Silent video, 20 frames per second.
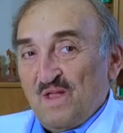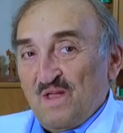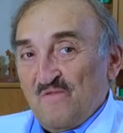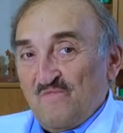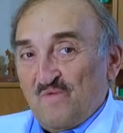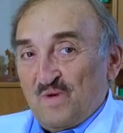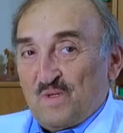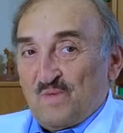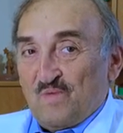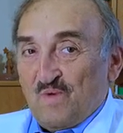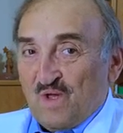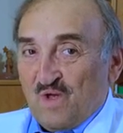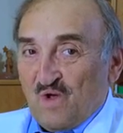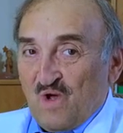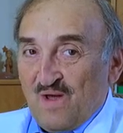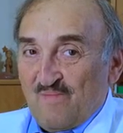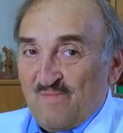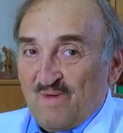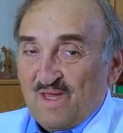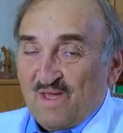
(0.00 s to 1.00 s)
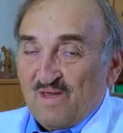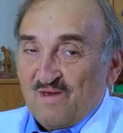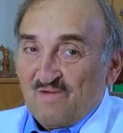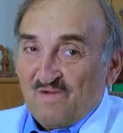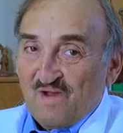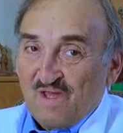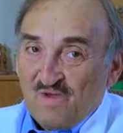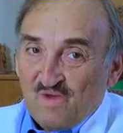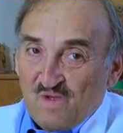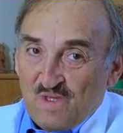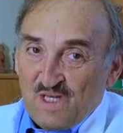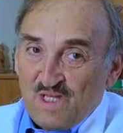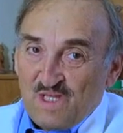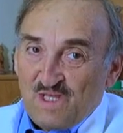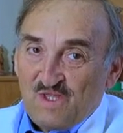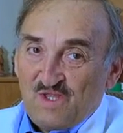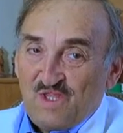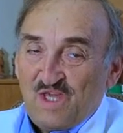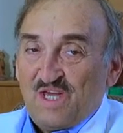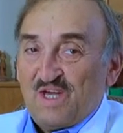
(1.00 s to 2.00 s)
which were coming regularly
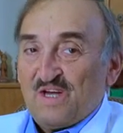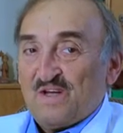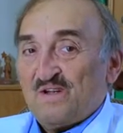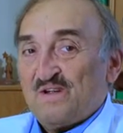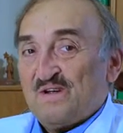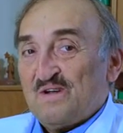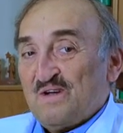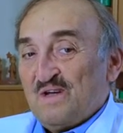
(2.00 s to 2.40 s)
there